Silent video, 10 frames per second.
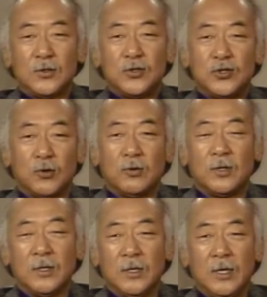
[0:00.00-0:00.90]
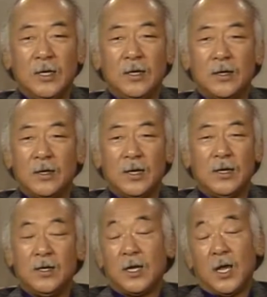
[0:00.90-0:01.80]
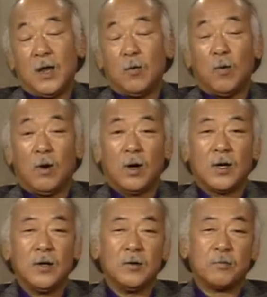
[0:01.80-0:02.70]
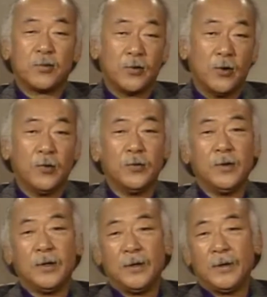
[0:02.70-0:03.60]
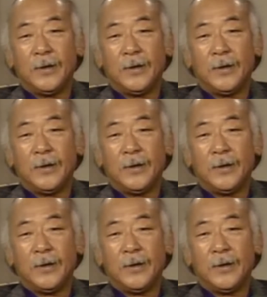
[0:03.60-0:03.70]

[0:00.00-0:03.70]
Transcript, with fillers: shoulder to knee uh, and you can't walk and you're prone and,